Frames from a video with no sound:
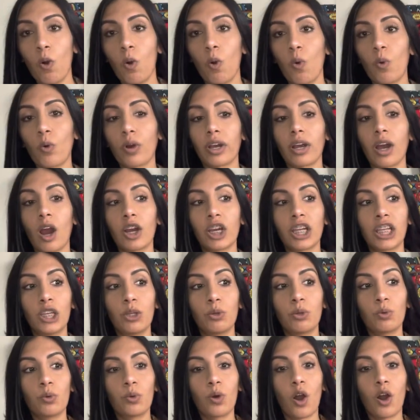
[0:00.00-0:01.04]
Or are
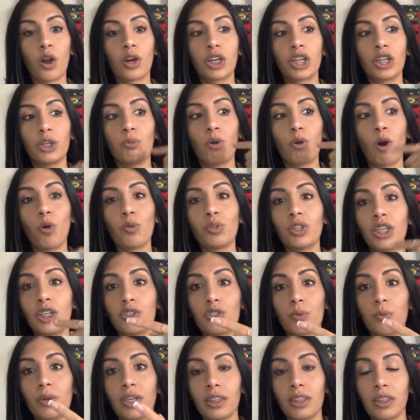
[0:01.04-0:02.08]
you only
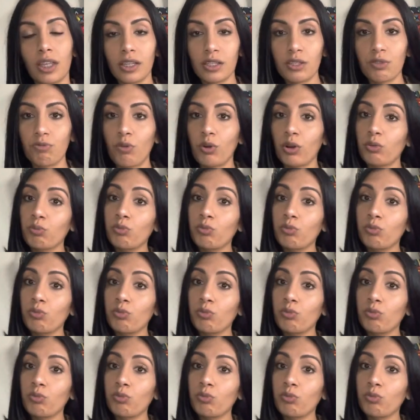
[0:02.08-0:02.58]
doing things for